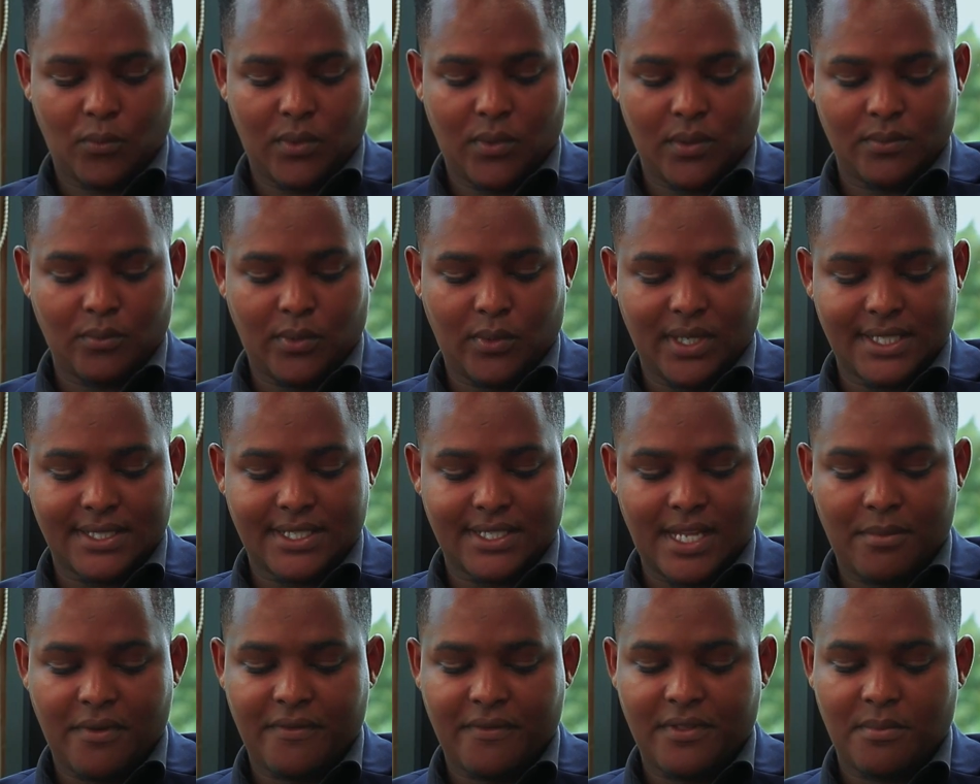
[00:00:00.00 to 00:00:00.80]
But what are
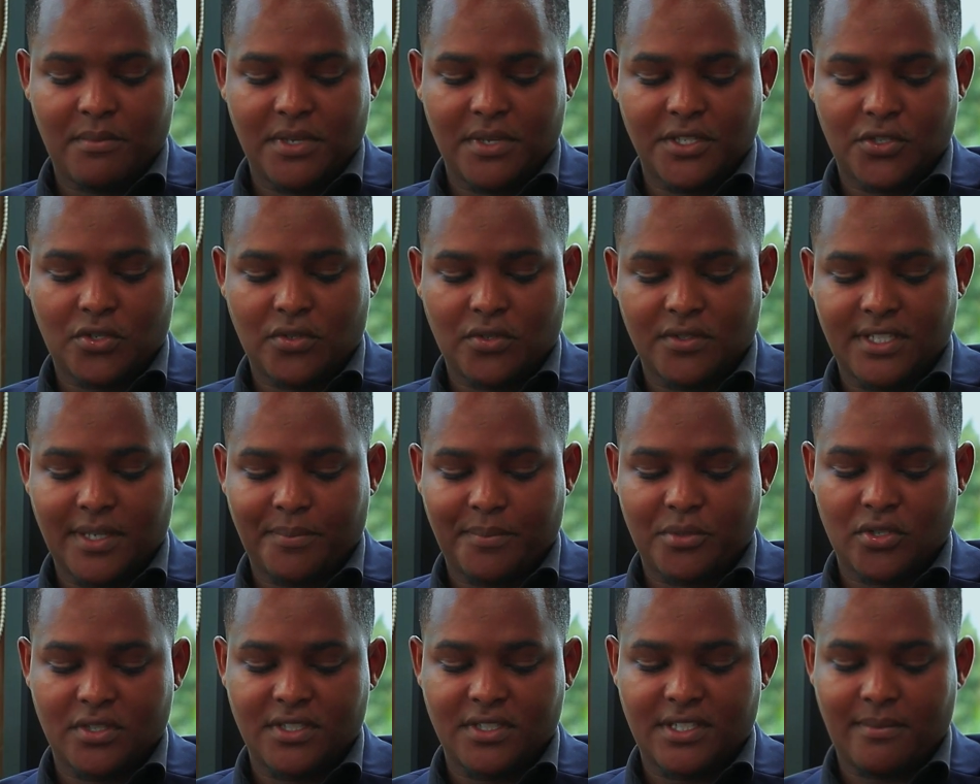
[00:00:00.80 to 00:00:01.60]
some of the
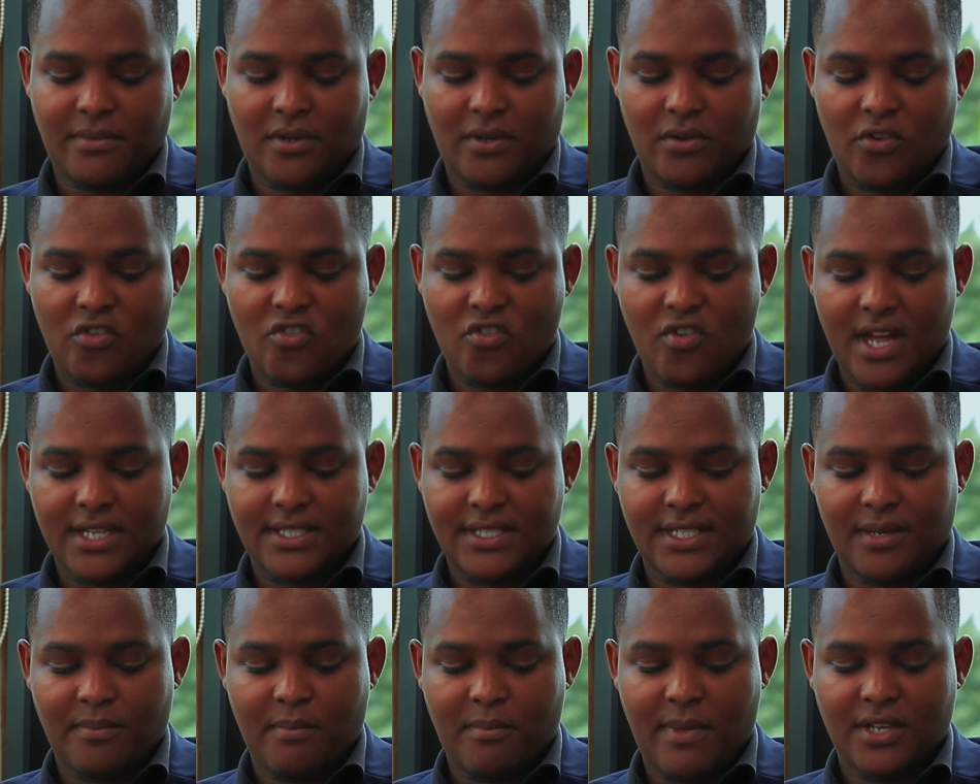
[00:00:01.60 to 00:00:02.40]
misconceptions about
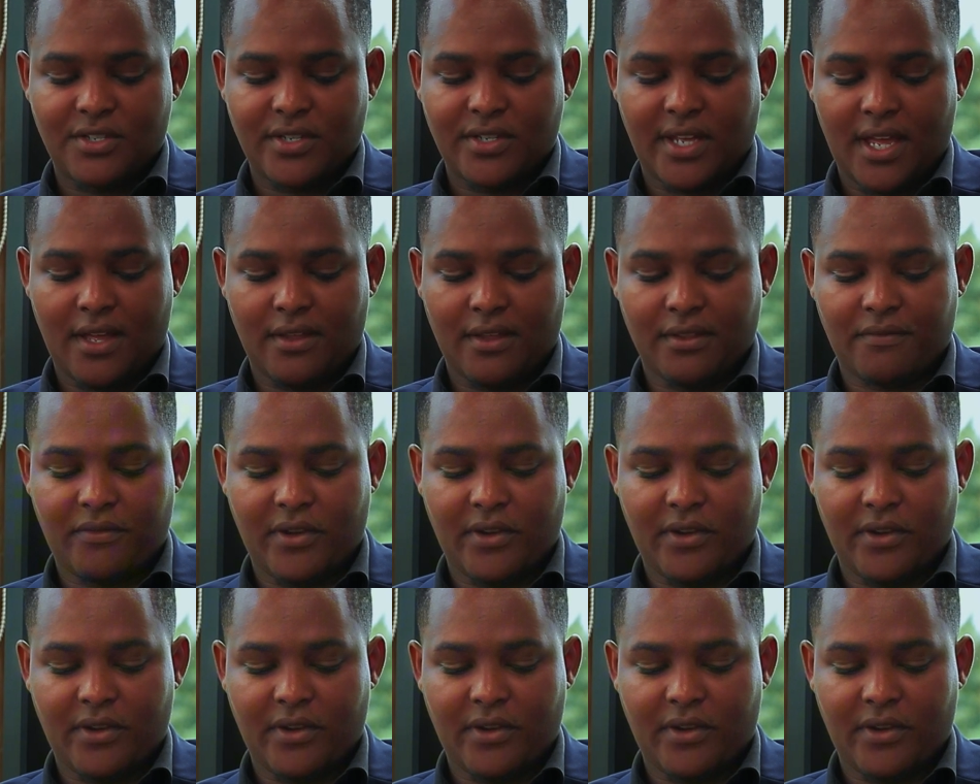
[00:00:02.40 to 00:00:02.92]
drugs and mental health?